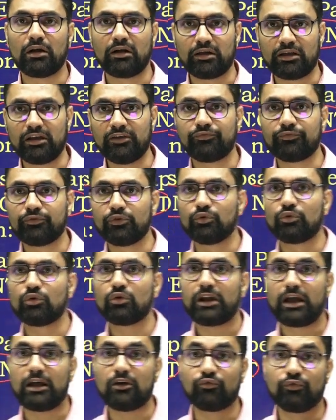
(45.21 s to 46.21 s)
if you
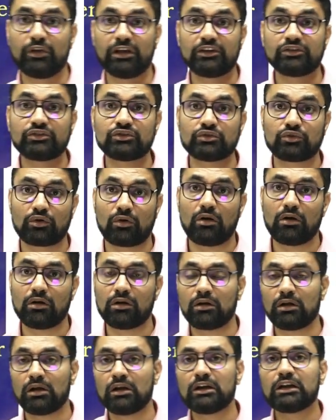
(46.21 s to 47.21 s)
don't have very
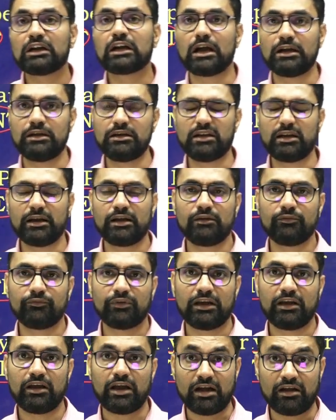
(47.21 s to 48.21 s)
strong content,
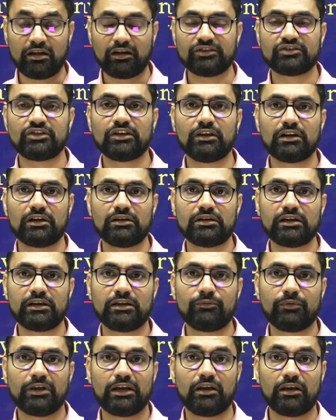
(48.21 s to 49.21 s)
very enriching
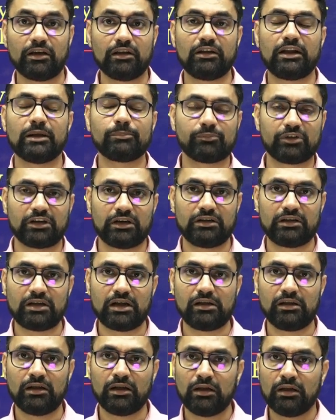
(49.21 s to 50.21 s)
content, very in-depth
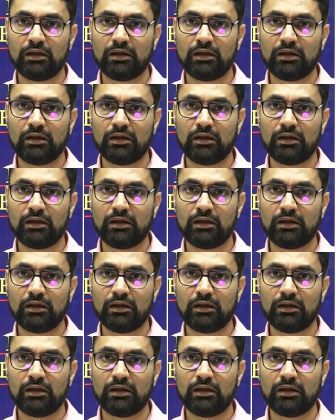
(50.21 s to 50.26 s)
content.